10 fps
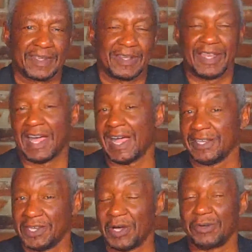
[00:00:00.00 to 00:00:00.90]
Now, I
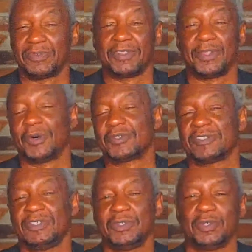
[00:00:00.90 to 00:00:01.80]
know for those of
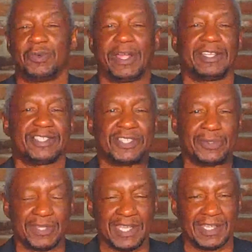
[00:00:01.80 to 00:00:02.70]
you who regularly
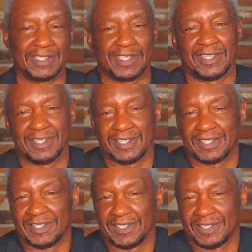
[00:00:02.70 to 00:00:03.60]
tune in
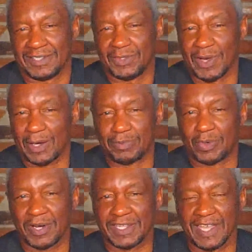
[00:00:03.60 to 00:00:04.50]
to our
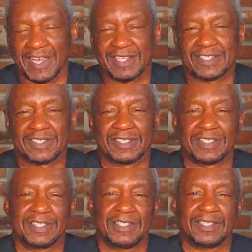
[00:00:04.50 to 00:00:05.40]
broadcast
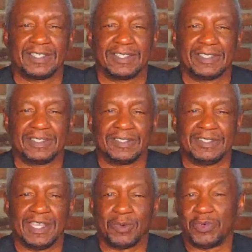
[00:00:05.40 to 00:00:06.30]

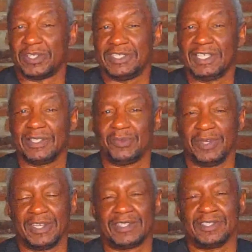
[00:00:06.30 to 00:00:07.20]
that we're dealing
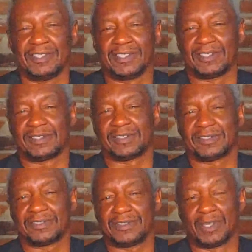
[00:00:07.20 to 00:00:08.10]
with
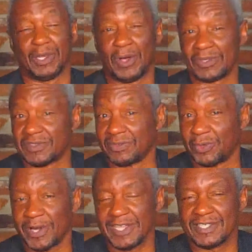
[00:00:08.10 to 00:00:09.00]
the laws of
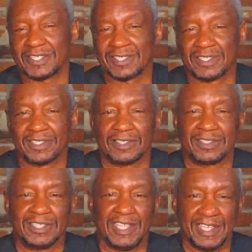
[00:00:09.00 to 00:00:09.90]
grace,
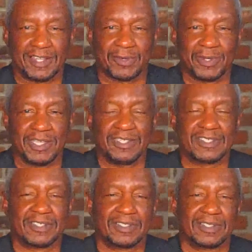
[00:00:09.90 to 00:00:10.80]
increase,
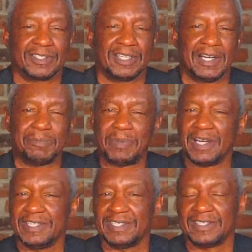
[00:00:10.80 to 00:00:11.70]

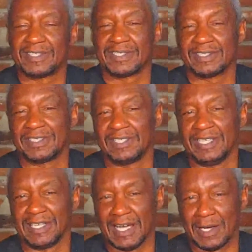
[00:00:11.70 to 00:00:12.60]
abundance, and
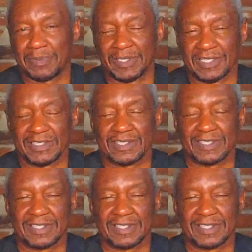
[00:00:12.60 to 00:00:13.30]
opulence.